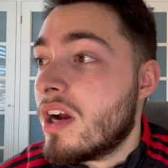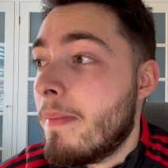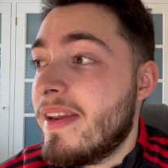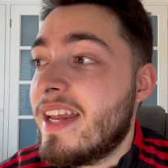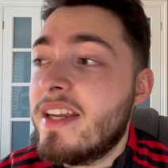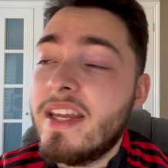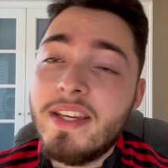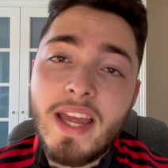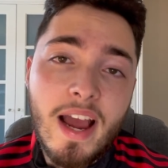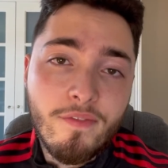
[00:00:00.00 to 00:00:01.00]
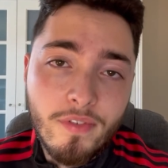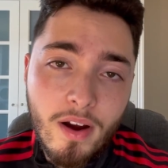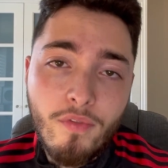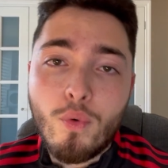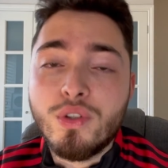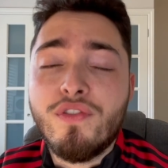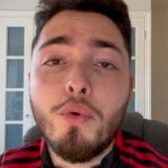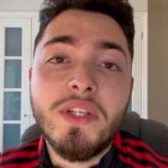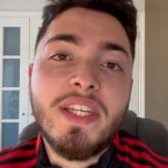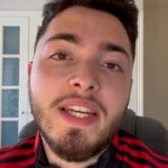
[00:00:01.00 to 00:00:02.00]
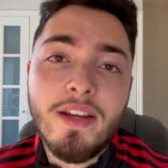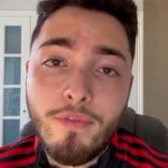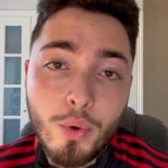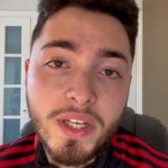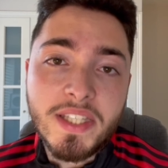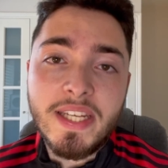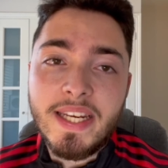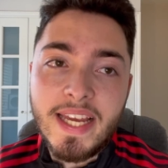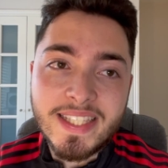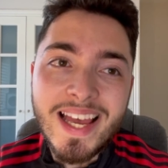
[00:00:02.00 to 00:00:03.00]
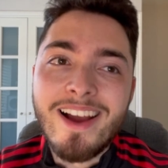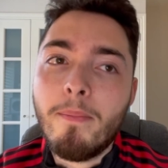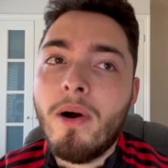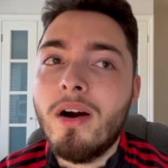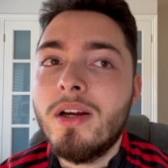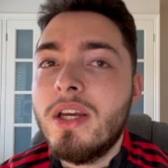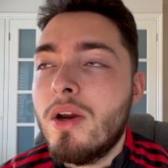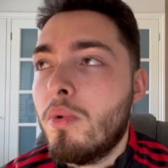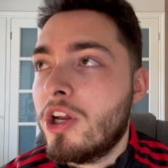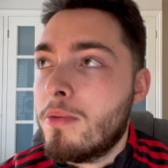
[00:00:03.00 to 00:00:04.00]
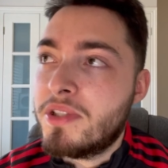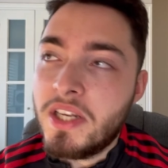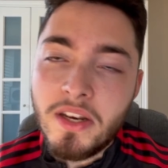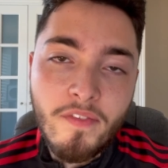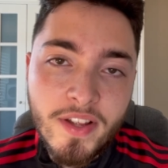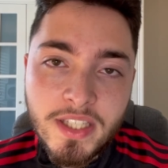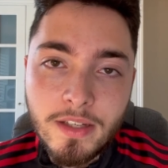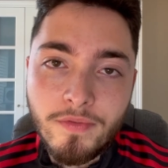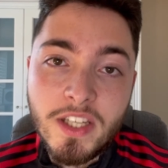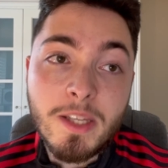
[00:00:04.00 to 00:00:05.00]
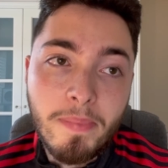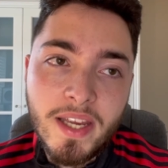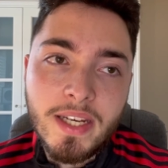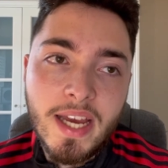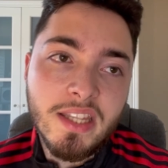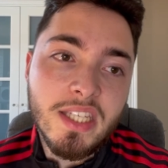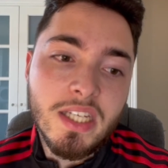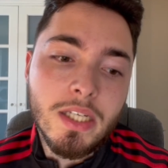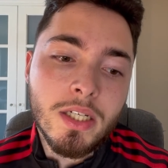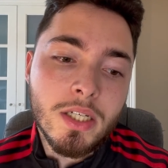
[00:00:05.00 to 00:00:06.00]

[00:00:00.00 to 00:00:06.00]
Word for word: I mean, they have, of course, fluidity in the attack, but when it comes to the defensive discipline and the